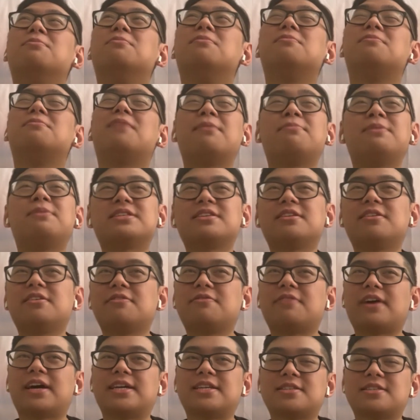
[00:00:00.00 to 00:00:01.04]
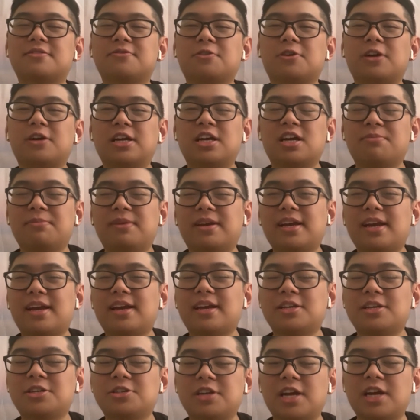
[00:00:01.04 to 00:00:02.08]
My piece of advice for incoming
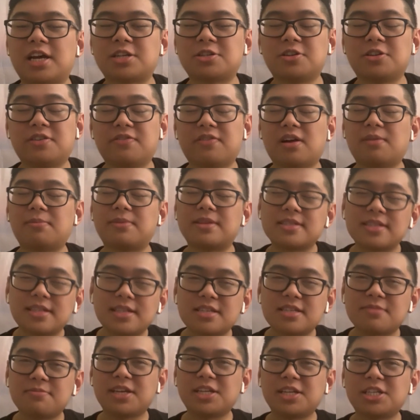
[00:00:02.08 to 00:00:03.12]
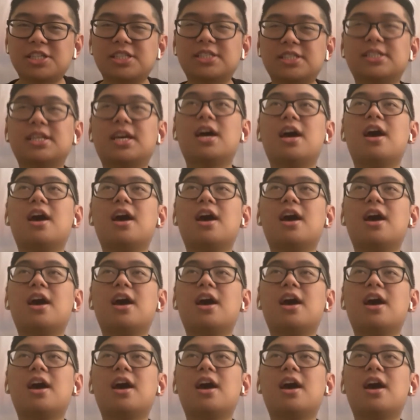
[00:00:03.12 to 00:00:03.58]
international development studies majors